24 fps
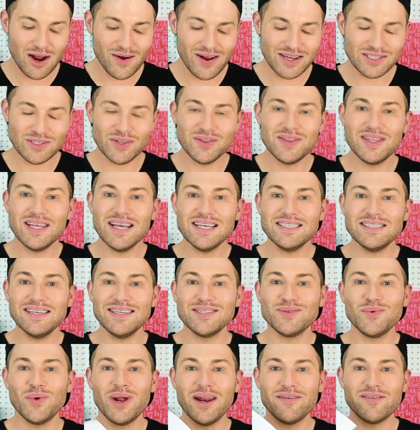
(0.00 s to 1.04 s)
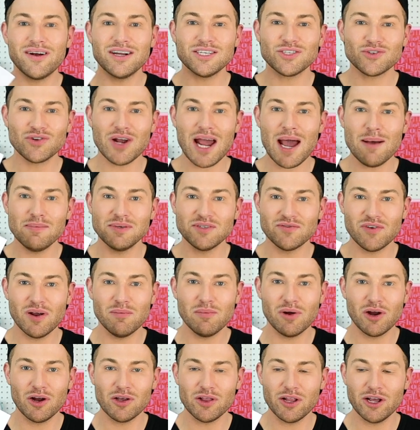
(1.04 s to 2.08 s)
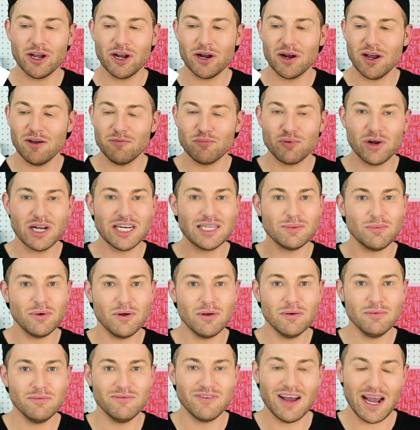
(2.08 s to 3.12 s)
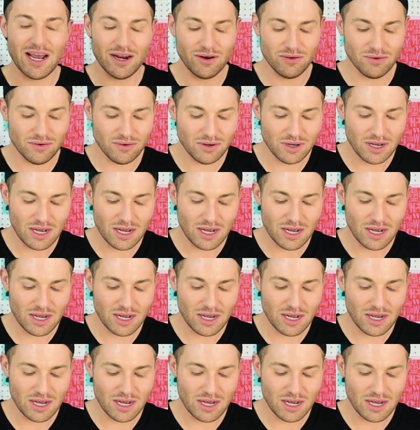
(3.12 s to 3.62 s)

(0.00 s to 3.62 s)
All right, so this is one of our scraps from earlier of printable vinyl.